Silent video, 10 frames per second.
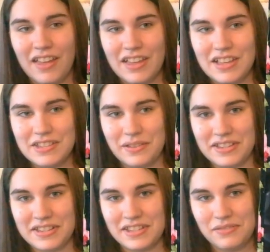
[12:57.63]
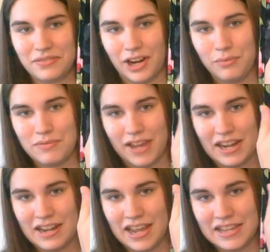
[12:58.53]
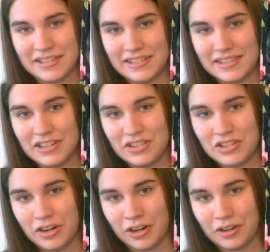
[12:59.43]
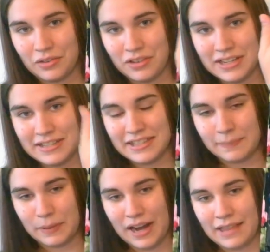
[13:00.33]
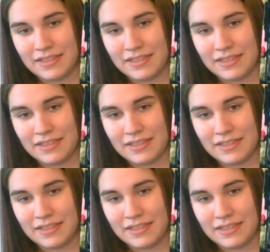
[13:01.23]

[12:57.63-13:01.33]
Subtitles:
So this is the front. We've got a nice dark green zipper at the